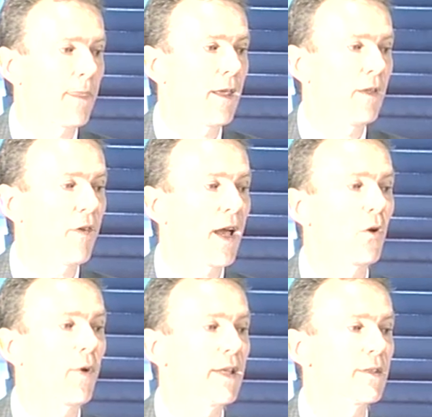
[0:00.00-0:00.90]

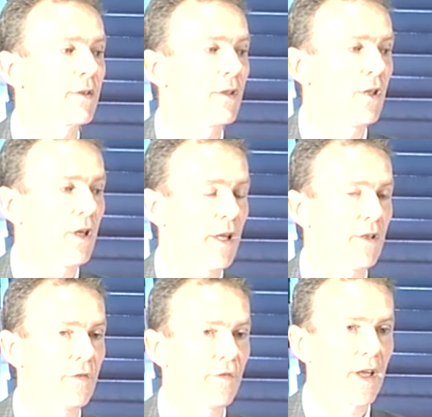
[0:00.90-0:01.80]
evaluate
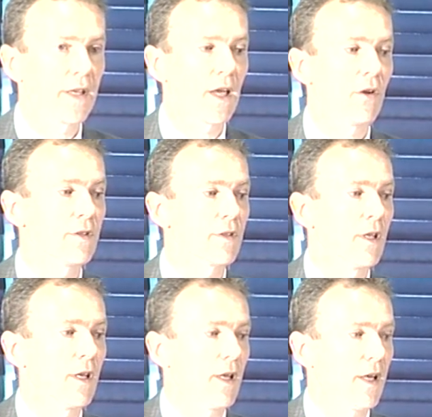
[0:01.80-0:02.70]
and find out
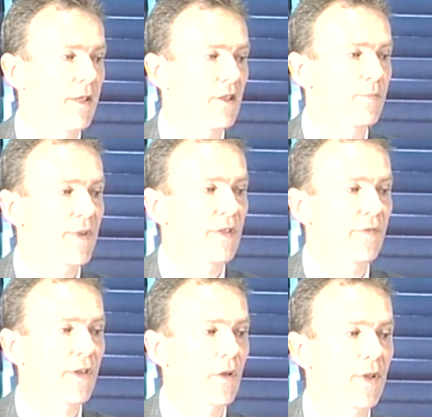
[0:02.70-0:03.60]
the
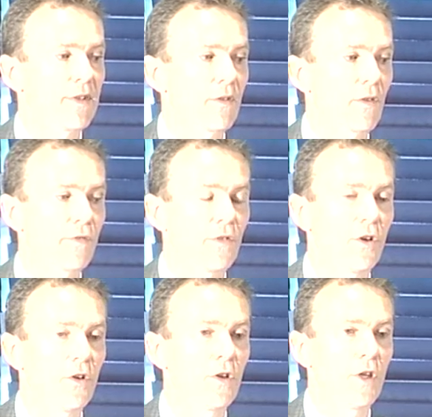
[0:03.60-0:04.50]
specific criteria
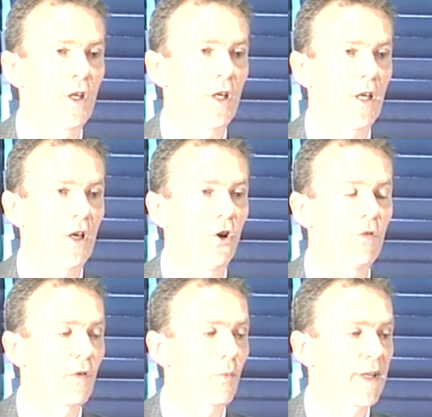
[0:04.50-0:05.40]
for
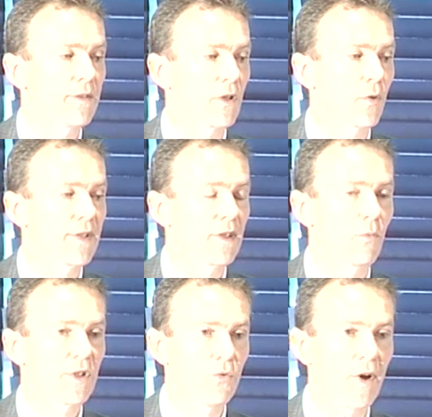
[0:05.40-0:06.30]
overweight and criteria,
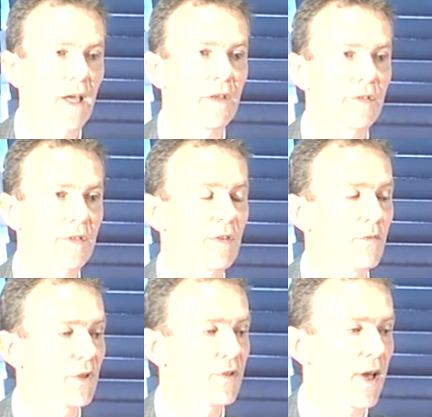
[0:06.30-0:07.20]
what drives
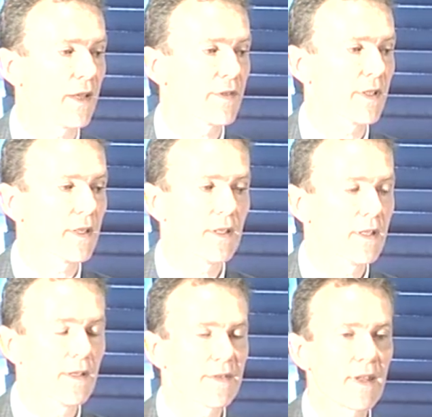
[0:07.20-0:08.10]
it,
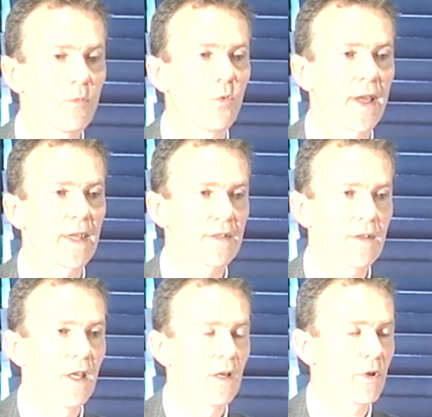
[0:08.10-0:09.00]
in the same way as
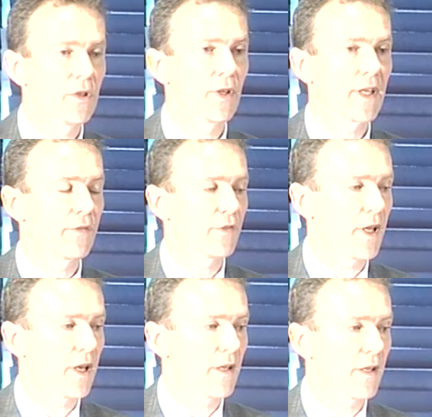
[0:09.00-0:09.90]
we're doing it for
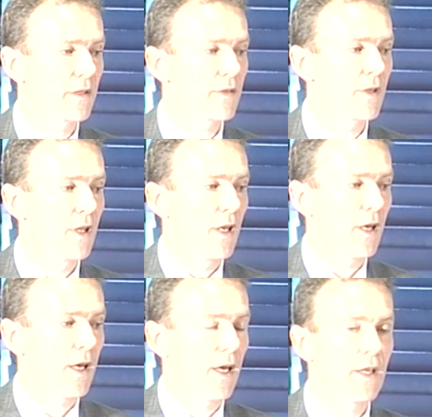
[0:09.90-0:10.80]
the adults,
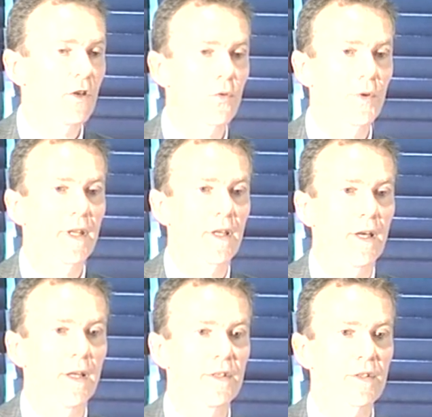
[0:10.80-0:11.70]
including
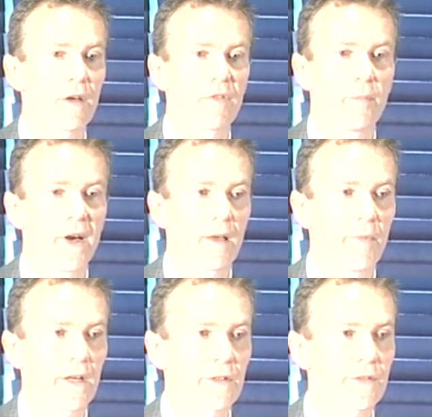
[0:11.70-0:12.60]
discovering
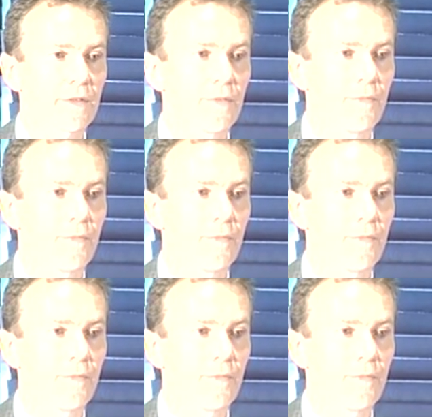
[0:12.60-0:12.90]
biomarkers.